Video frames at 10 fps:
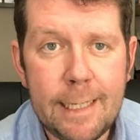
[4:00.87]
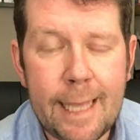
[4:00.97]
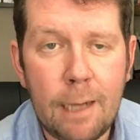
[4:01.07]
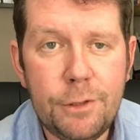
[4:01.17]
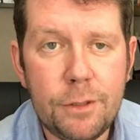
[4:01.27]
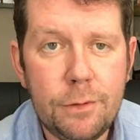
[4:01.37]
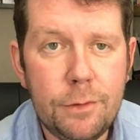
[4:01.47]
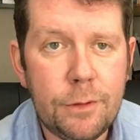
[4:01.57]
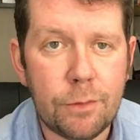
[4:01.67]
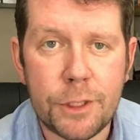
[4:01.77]

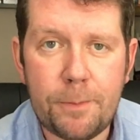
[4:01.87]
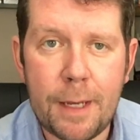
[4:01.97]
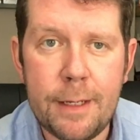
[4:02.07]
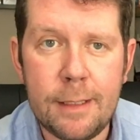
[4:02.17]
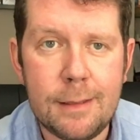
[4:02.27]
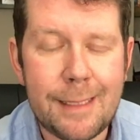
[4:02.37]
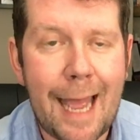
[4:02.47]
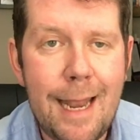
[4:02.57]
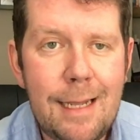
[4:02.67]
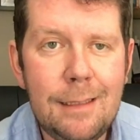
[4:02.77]
Councils were spending
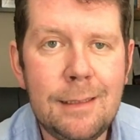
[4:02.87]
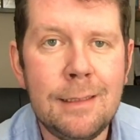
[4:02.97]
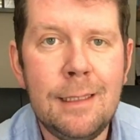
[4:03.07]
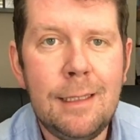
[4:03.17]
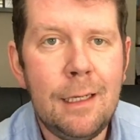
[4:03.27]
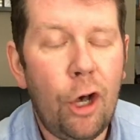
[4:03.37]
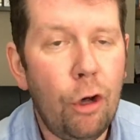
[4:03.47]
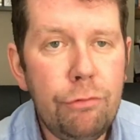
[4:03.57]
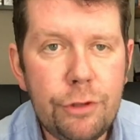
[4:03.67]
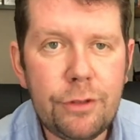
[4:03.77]

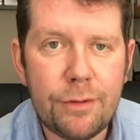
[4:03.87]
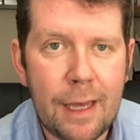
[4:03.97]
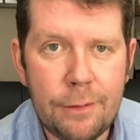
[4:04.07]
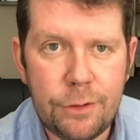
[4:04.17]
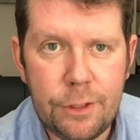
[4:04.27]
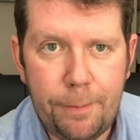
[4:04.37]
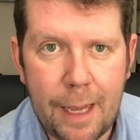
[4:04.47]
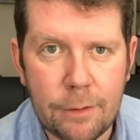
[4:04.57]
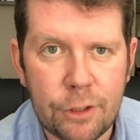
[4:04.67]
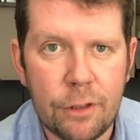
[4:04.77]
hundreds of thousands of
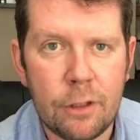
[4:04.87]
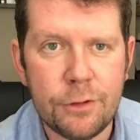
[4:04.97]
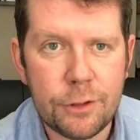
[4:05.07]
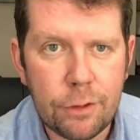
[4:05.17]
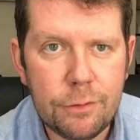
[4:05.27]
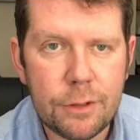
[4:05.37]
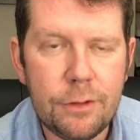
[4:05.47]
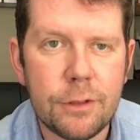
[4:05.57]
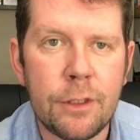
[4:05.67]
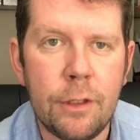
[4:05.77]
pounds on
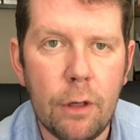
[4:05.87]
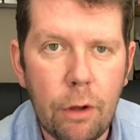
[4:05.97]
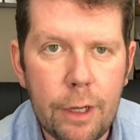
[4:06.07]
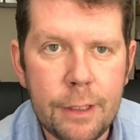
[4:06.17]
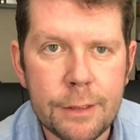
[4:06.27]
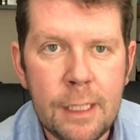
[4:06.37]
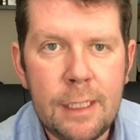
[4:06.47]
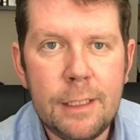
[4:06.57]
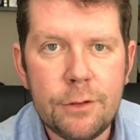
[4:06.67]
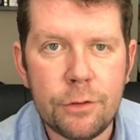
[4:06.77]
consultants and lawyers
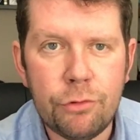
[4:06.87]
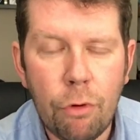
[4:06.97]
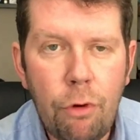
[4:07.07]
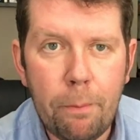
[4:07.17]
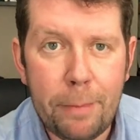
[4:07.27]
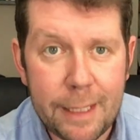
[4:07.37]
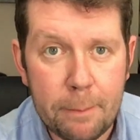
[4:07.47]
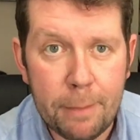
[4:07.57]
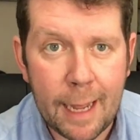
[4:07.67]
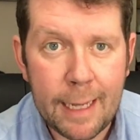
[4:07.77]
to draw up bidding
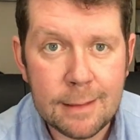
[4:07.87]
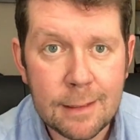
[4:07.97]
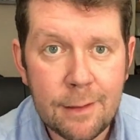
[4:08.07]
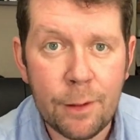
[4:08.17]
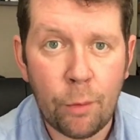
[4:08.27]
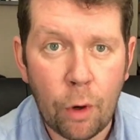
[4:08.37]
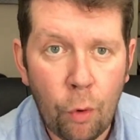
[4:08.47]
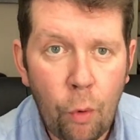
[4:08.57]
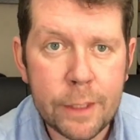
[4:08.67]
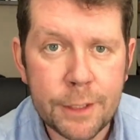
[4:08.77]
packs that were
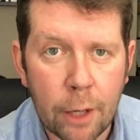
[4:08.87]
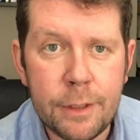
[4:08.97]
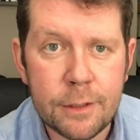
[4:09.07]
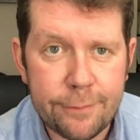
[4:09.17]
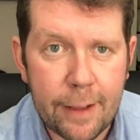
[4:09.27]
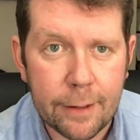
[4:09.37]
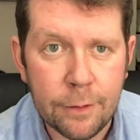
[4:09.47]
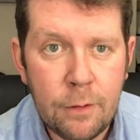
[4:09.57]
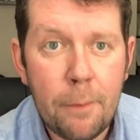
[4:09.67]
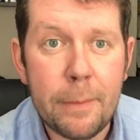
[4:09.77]
always going to fail
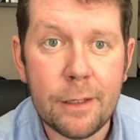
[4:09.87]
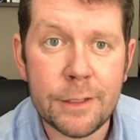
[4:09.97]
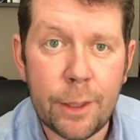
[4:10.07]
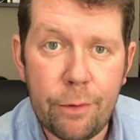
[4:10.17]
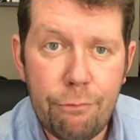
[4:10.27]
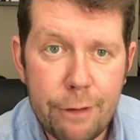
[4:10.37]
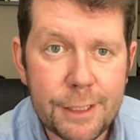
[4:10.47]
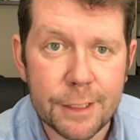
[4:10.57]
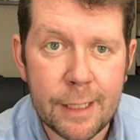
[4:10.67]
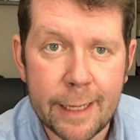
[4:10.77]
because they were
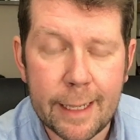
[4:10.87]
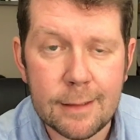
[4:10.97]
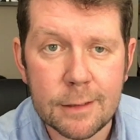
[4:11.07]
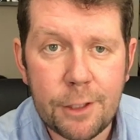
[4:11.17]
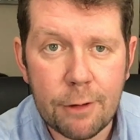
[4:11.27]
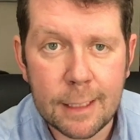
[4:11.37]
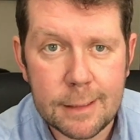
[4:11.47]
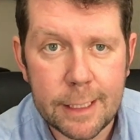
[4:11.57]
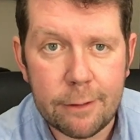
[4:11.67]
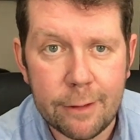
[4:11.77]
written against
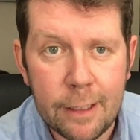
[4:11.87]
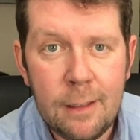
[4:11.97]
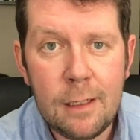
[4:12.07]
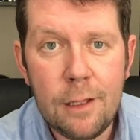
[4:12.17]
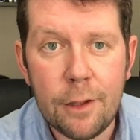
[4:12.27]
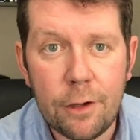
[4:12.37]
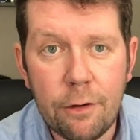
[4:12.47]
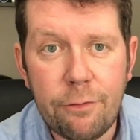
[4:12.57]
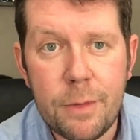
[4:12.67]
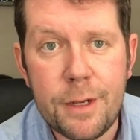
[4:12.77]
criteria the
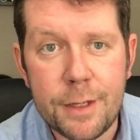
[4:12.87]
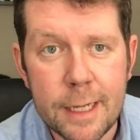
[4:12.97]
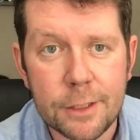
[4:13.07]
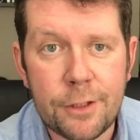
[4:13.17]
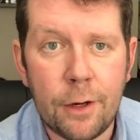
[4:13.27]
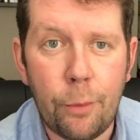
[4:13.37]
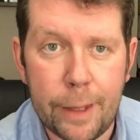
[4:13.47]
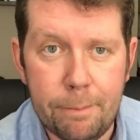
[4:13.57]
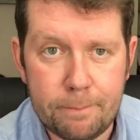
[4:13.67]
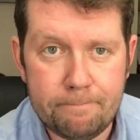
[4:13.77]
government ditched on a whim.